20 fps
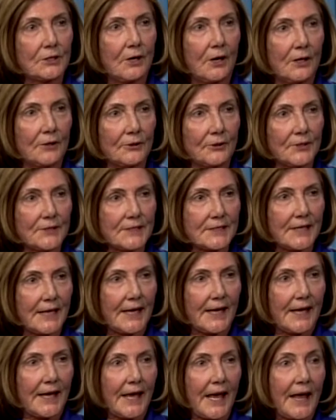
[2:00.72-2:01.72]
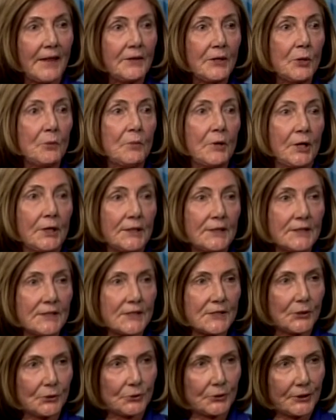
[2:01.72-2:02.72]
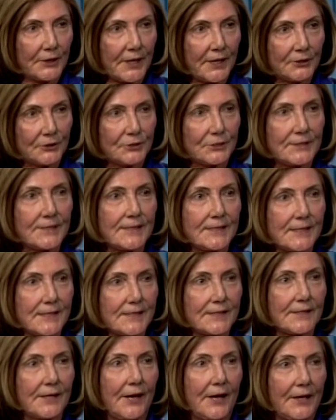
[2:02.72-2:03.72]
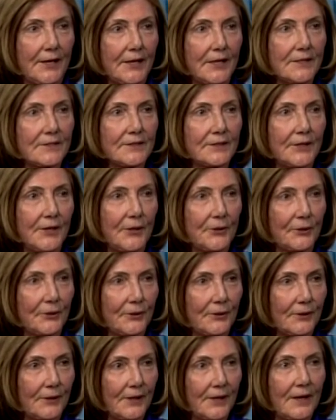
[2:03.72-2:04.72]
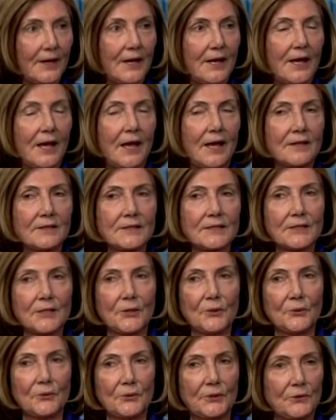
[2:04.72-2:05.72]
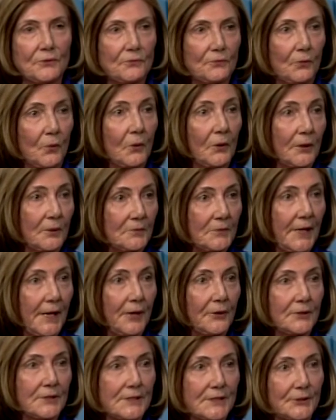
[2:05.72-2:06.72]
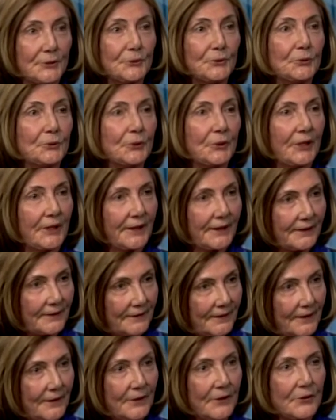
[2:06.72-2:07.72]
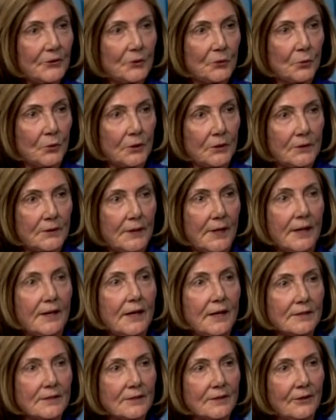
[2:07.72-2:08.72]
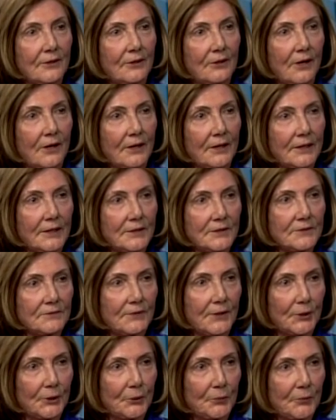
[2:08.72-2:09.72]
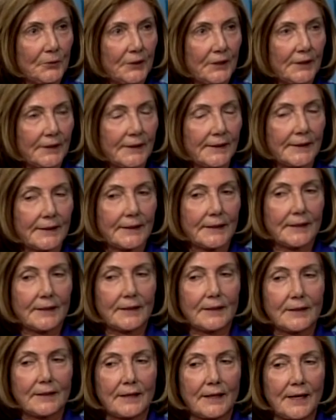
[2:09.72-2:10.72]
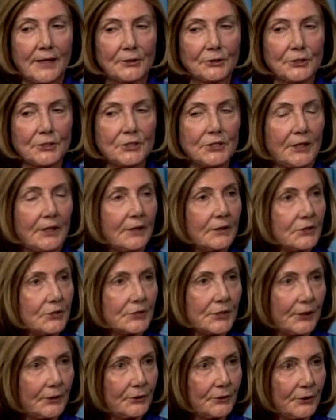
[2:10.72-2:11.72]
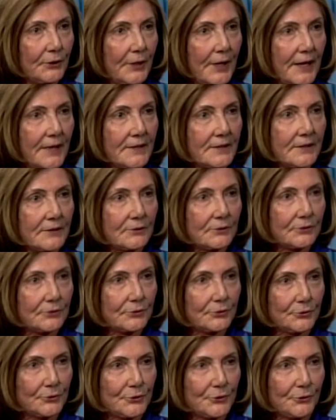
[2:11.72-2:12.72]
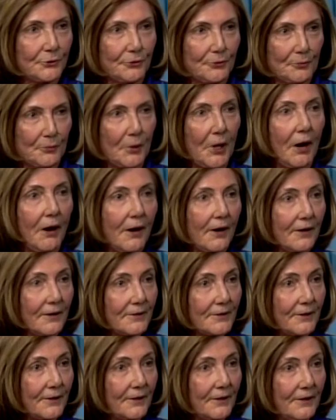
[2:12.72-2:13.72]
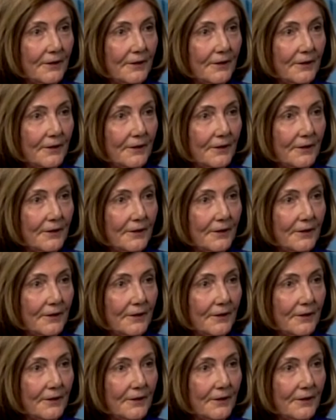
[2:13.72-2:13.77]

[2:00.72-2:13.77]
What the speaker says: Congress and the American Solar Energy Society together. And so the forum now is including the work that has gone on in developing energy and gender as a crucial part